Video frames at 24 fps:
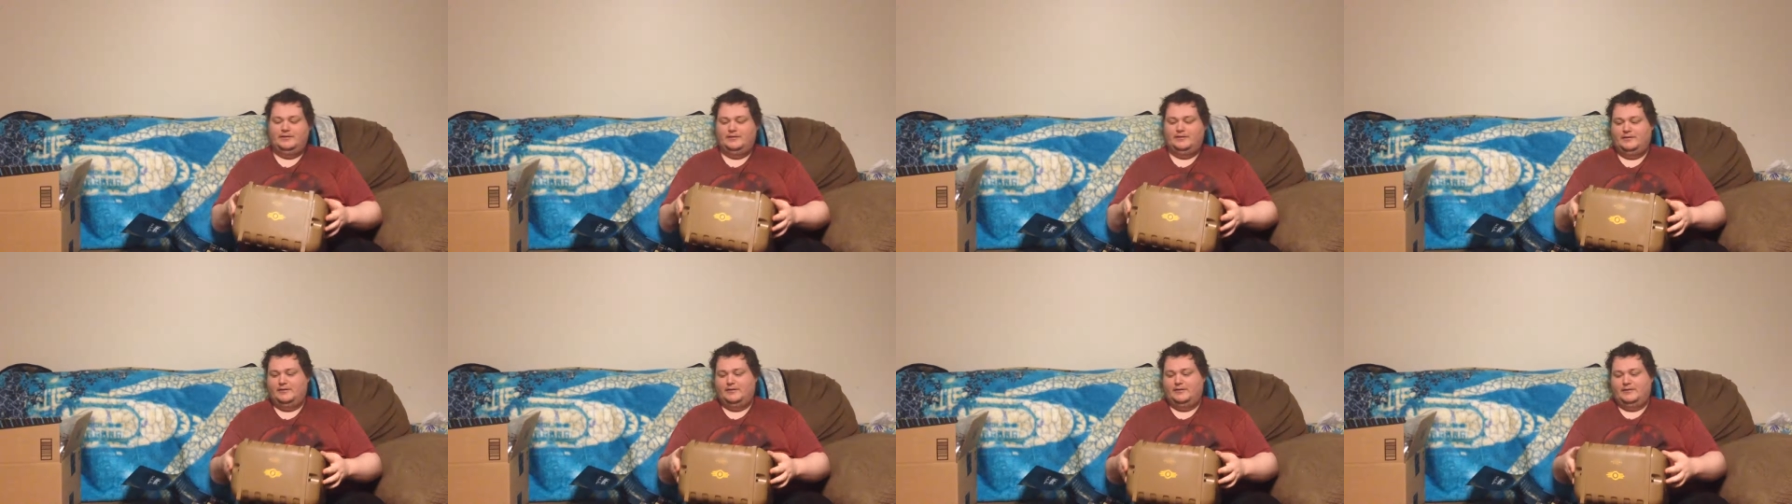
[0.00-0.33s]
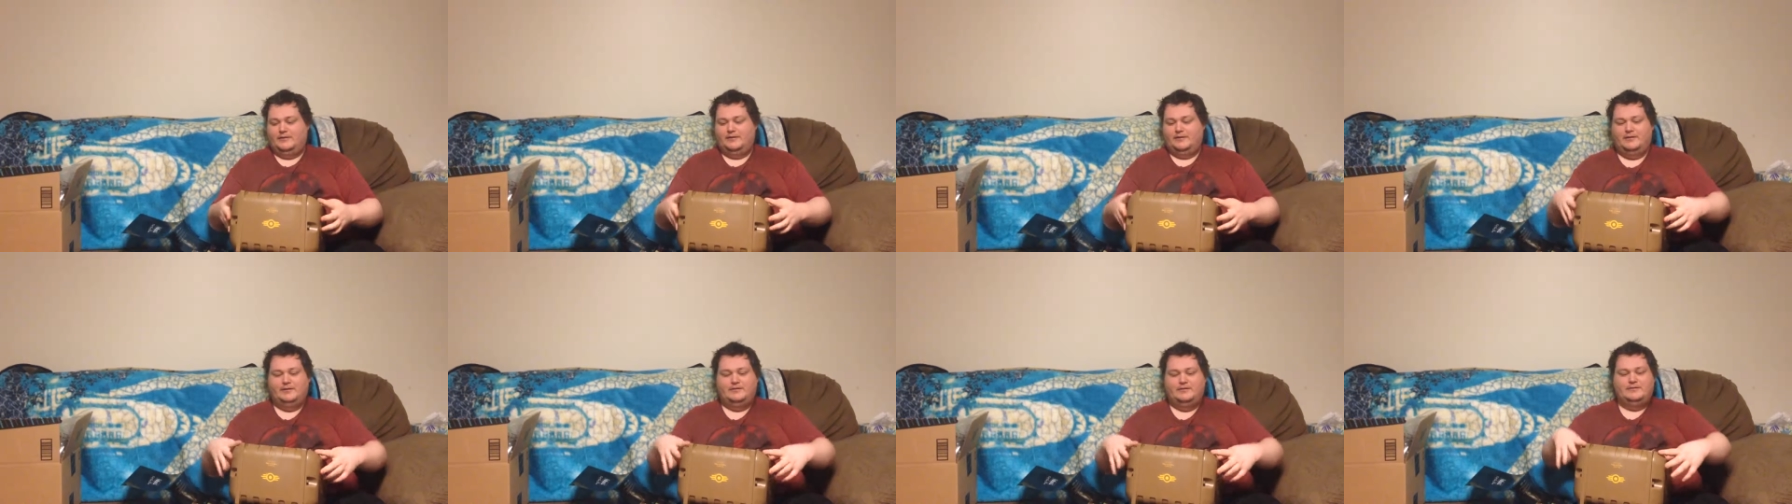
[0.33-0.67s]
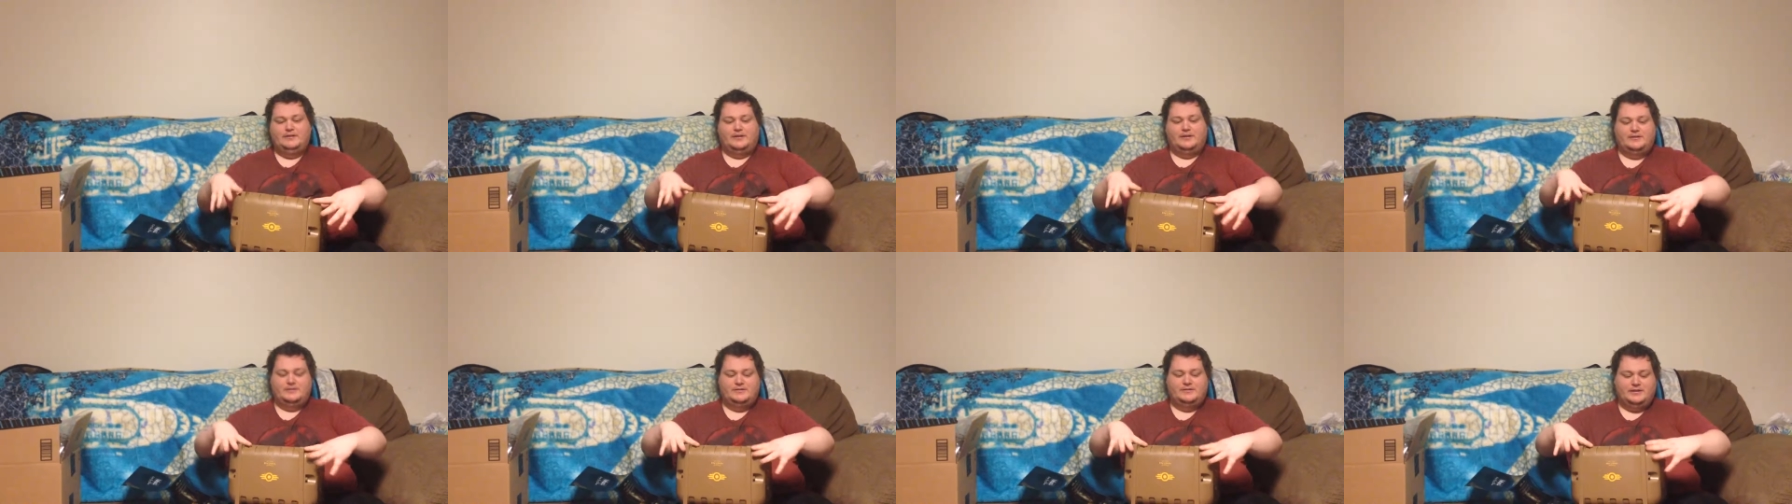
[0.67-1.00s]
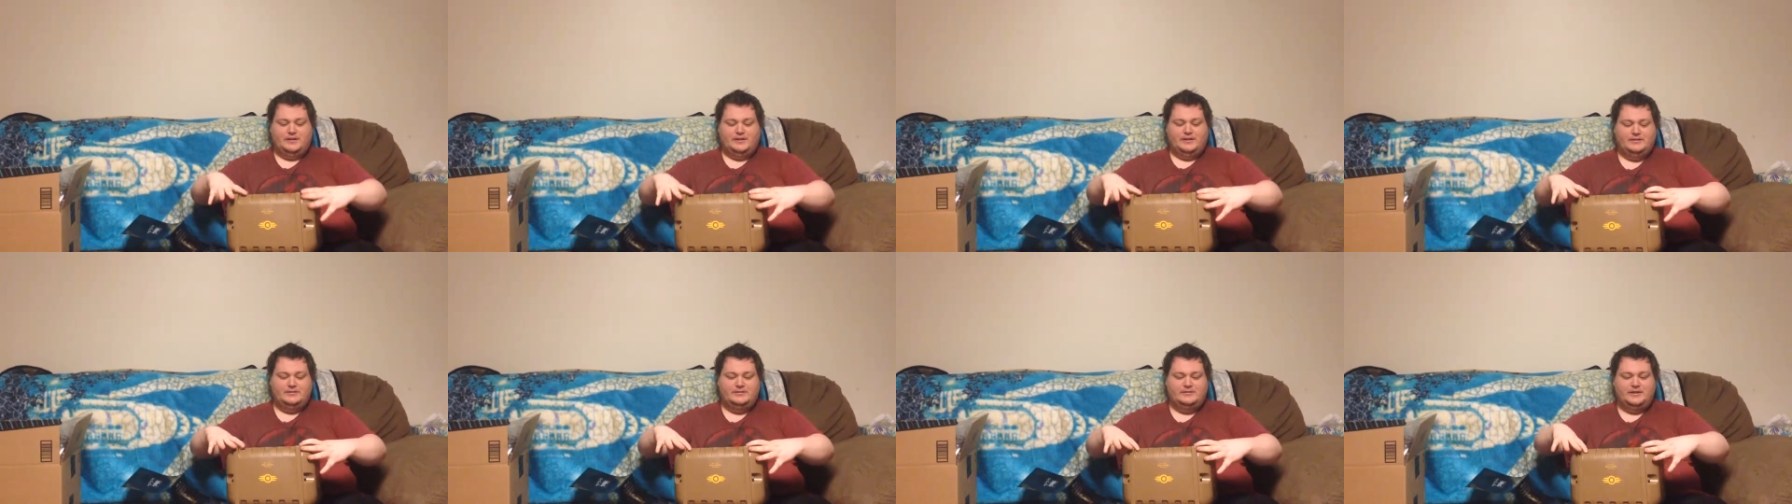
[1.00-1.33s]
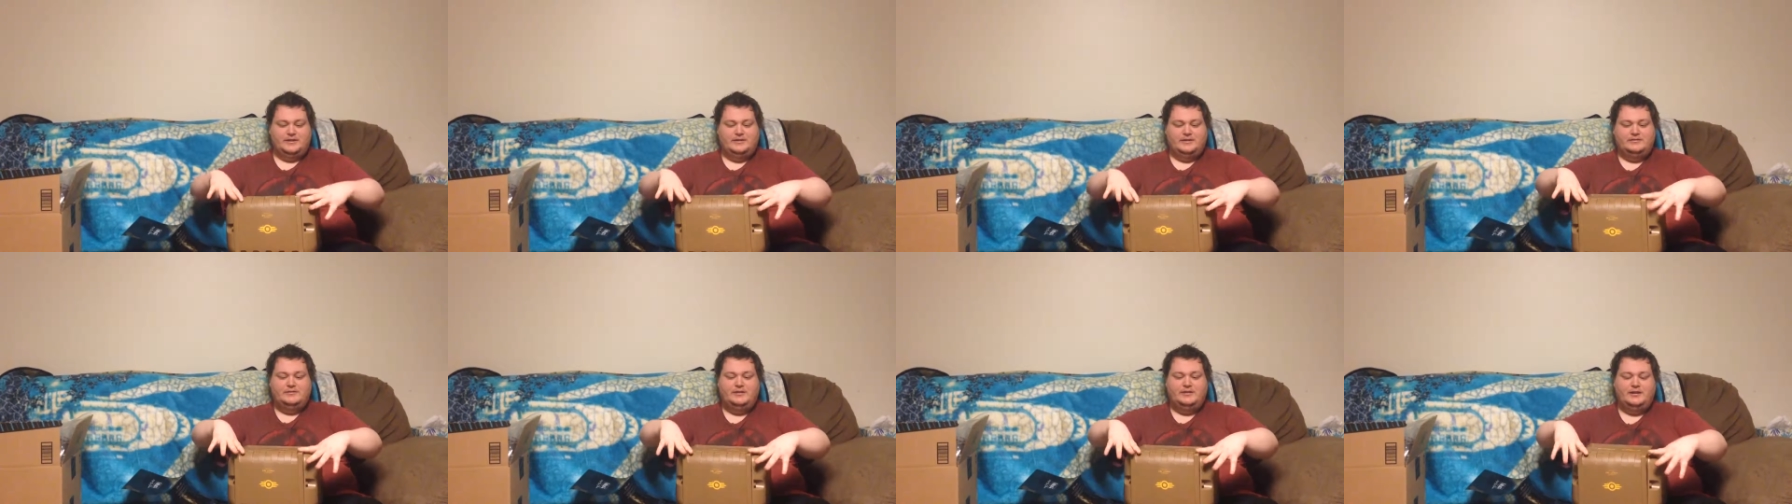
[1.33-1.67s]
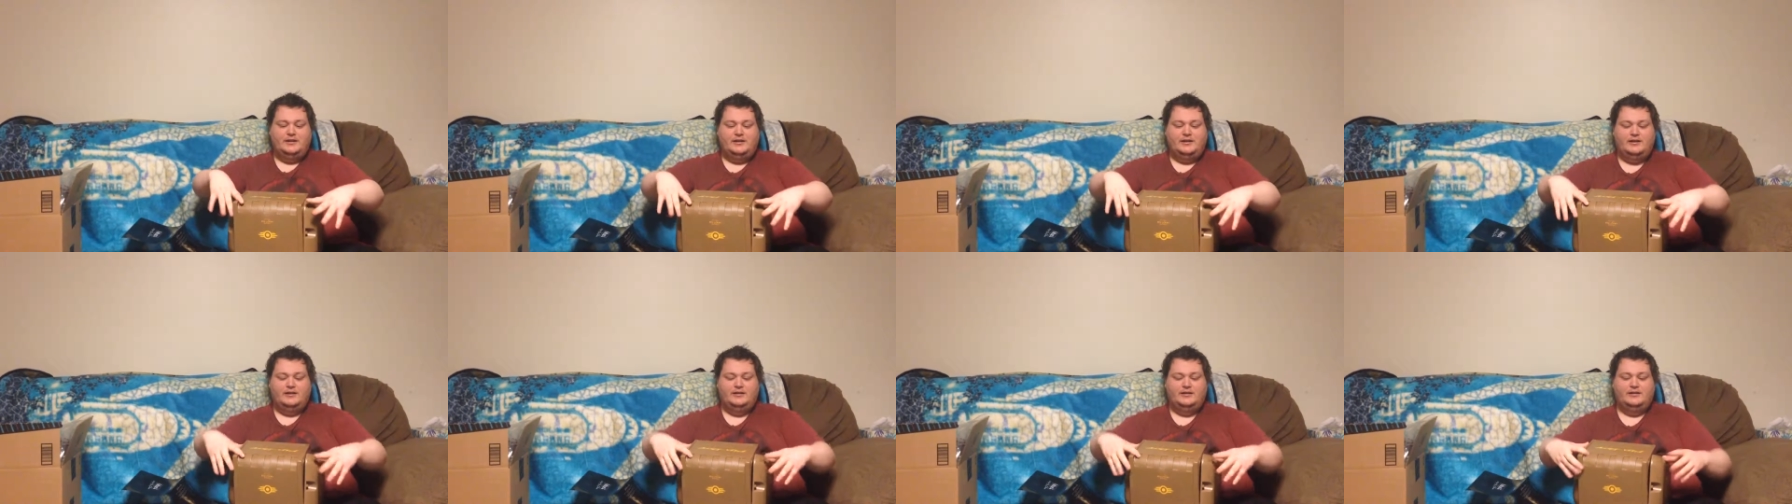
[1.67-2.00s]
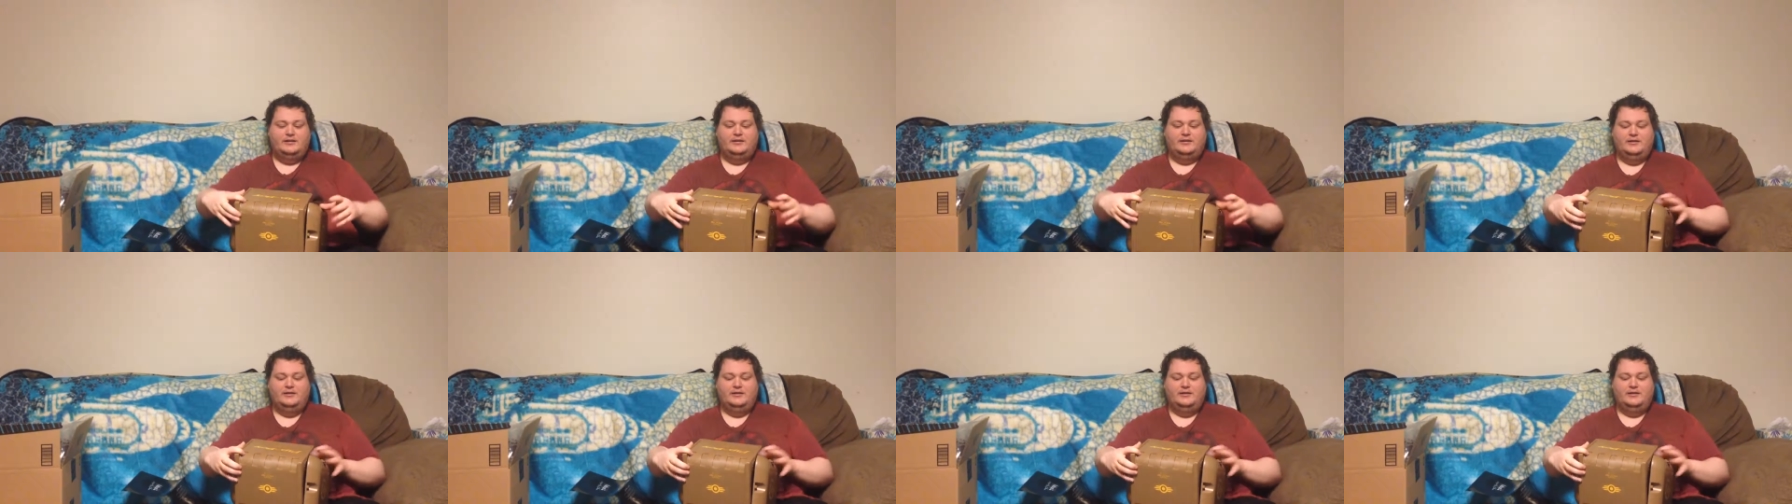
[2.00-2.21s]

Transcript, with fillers: dun. Dun, dun, dun, dun.